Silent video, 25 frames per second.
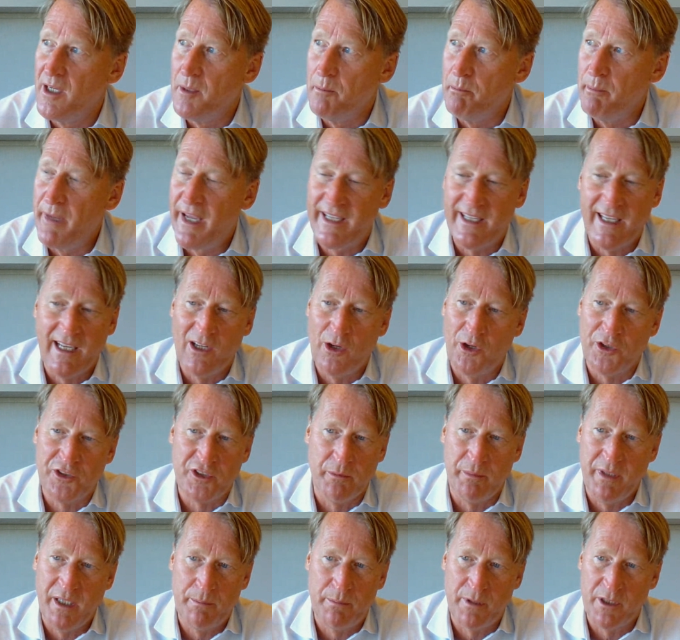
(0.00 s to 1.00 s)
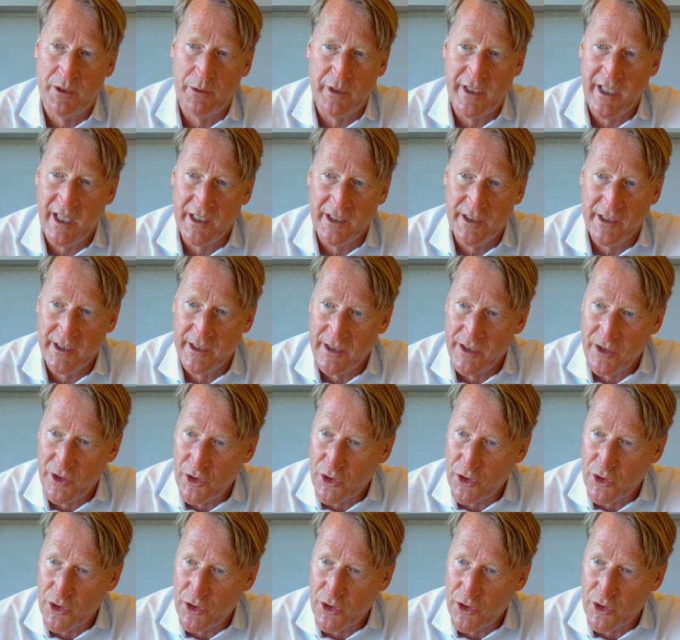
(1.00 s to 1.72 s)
making lots of people redundant,